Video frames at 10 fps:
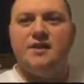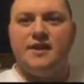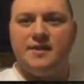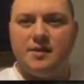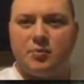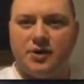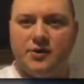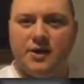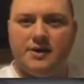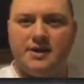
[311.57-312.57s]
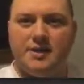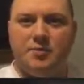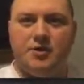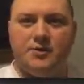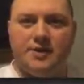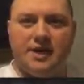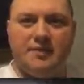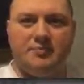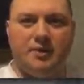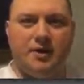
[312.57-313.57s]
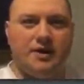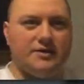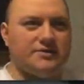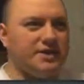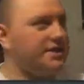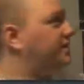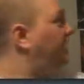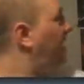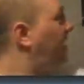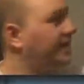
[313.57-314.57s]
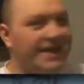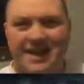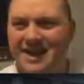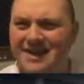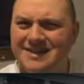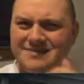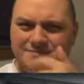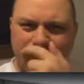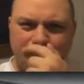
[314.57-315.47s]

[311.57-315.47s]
they then bring you out, and then they put you in it was a Cayenne,